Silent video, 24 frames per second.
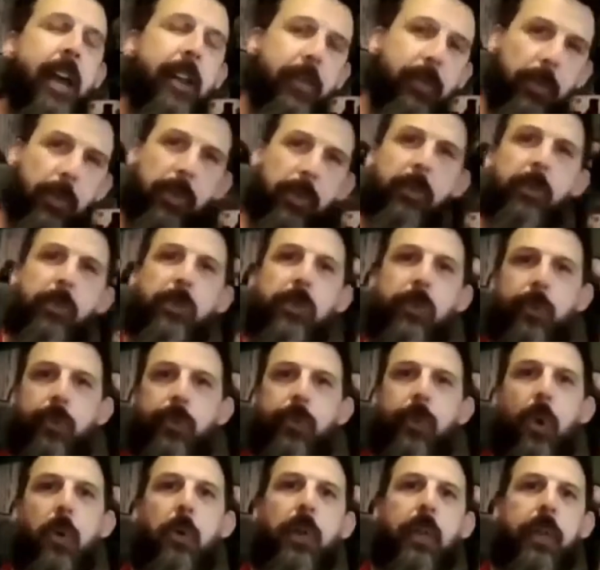lose
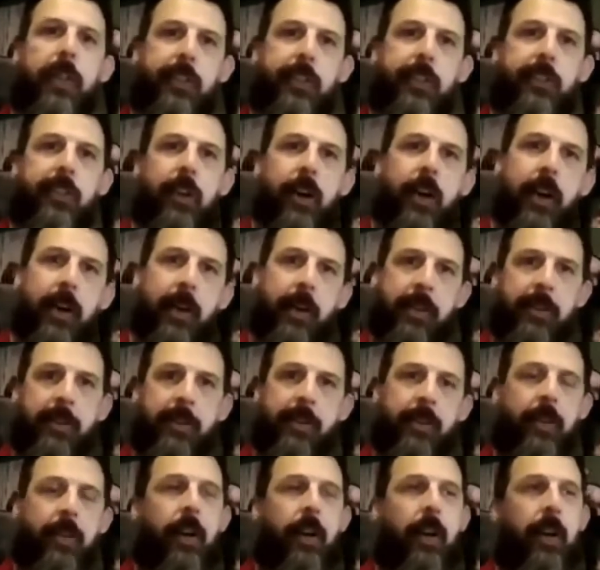focus
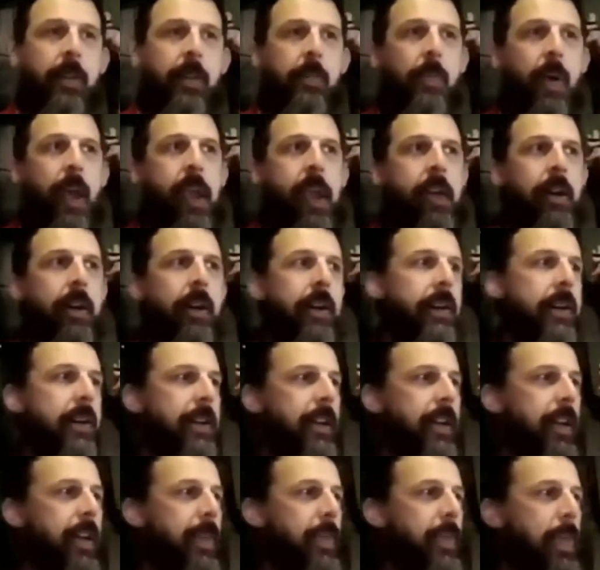on my
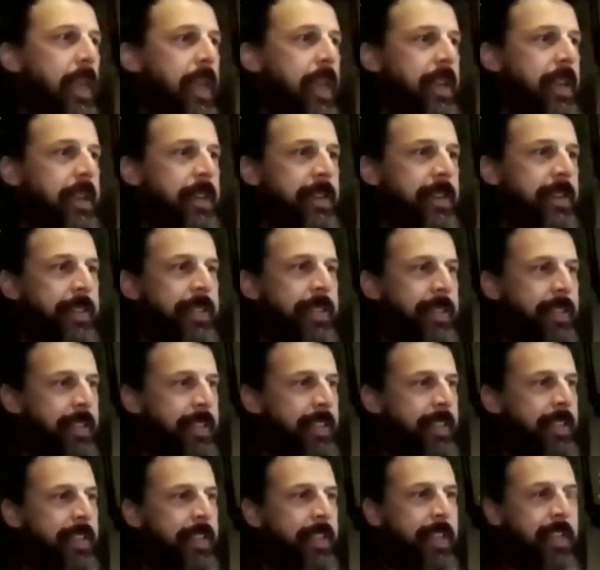art, and then
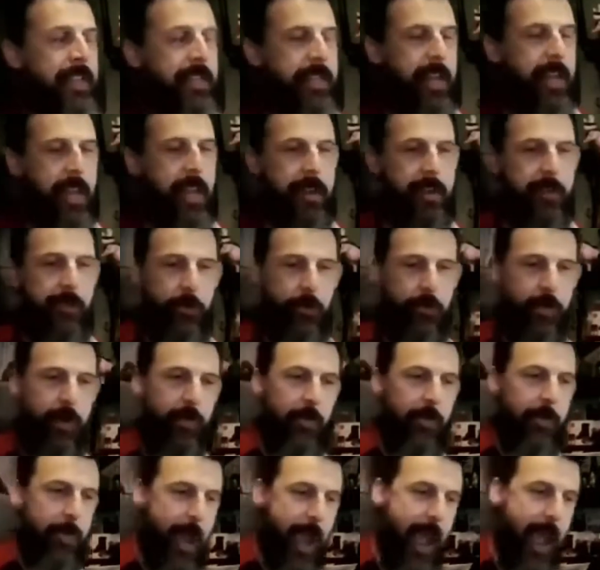it kind of
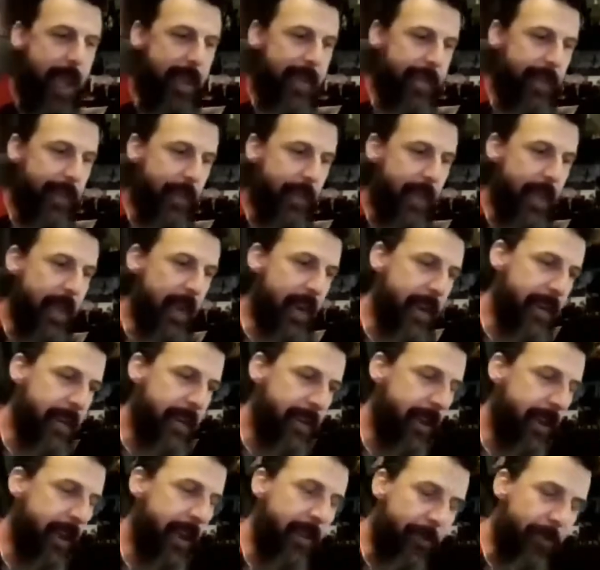drift back, and then
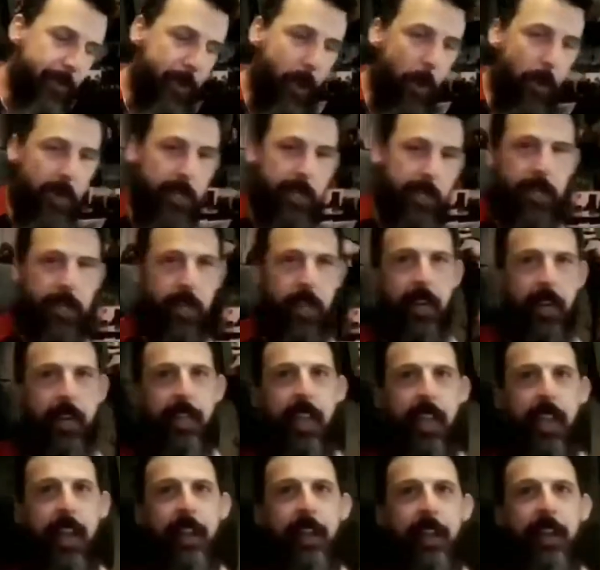I'd focus on it
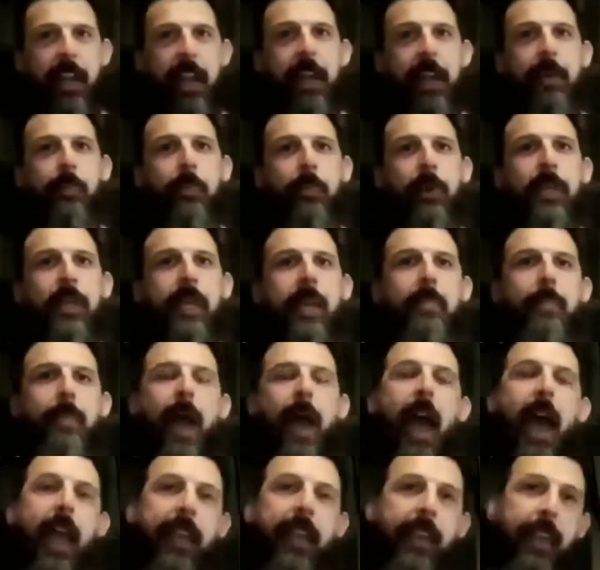again and kind of bring it
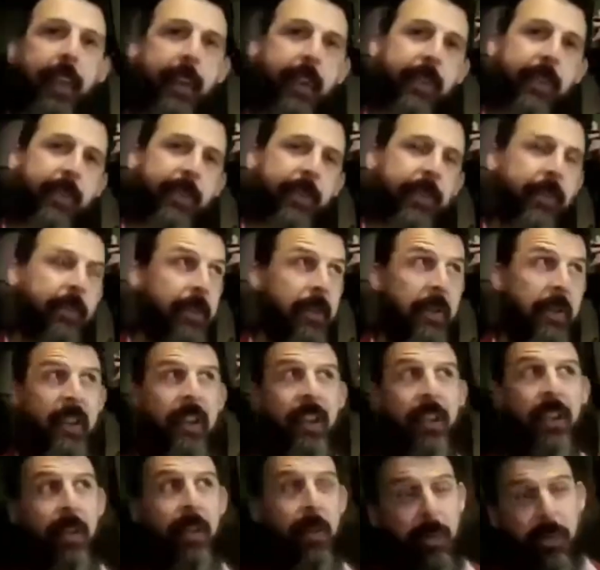back, and it
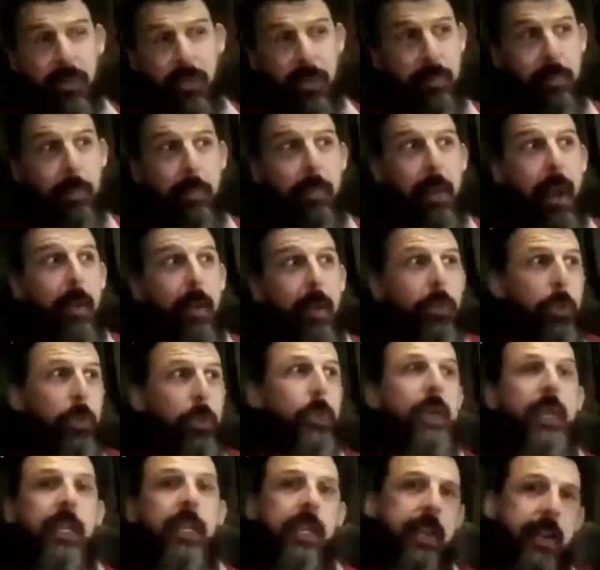was about
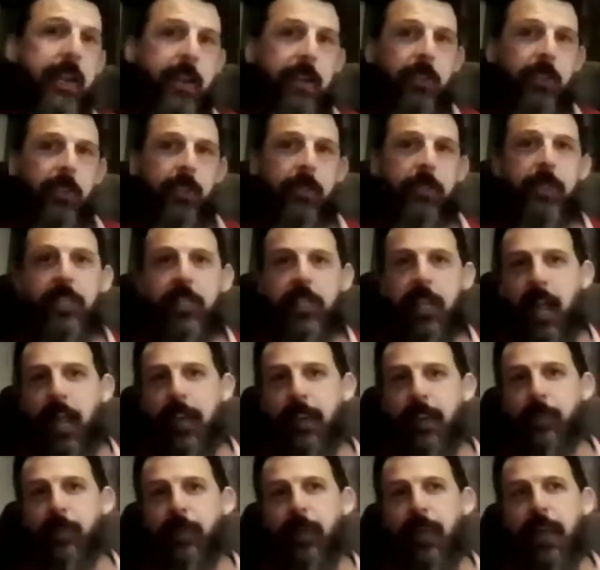3 years of this
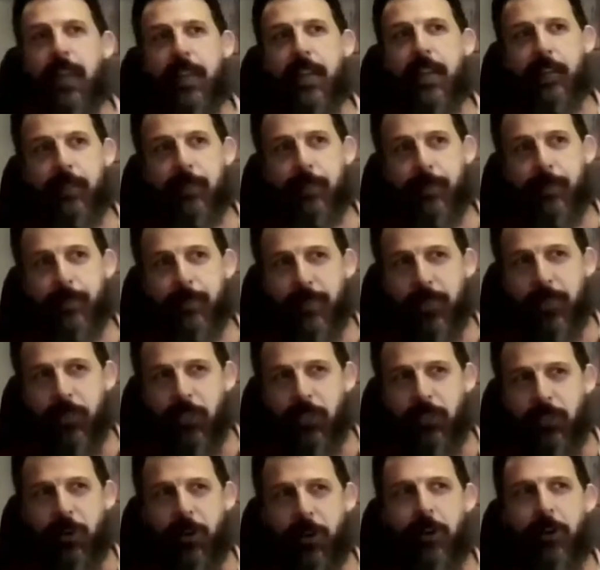kind of like
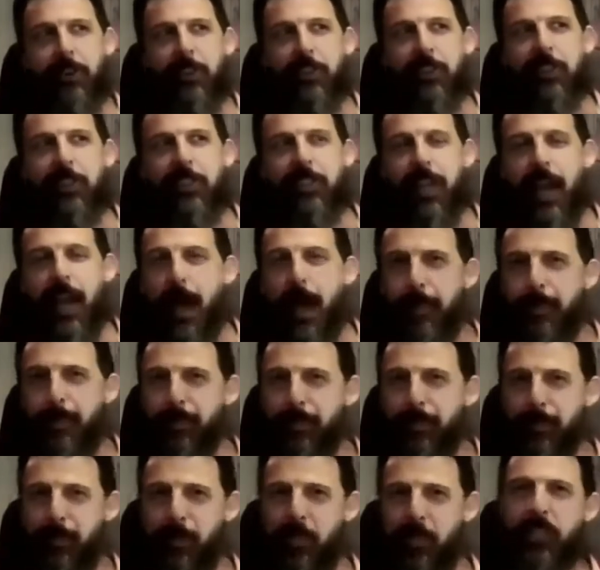start, stop,
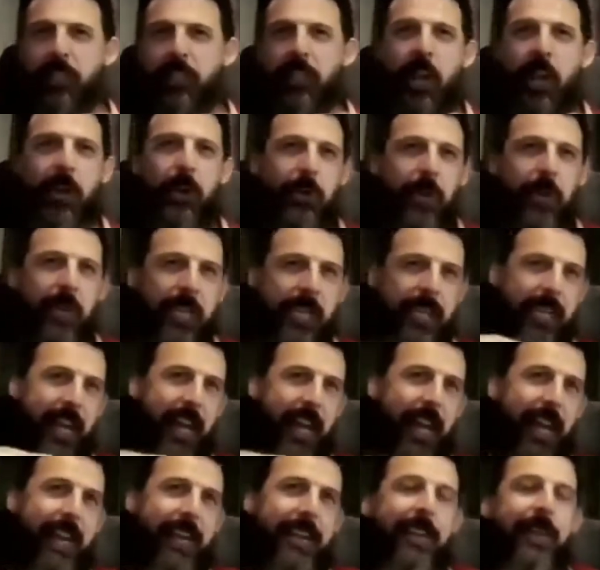stuttering,
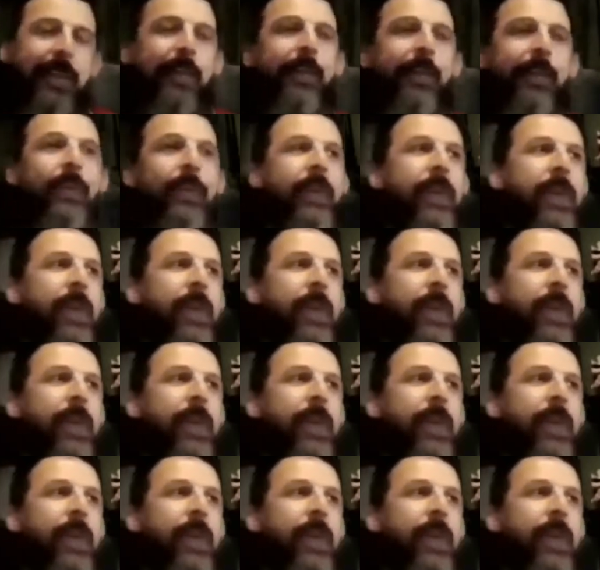kind of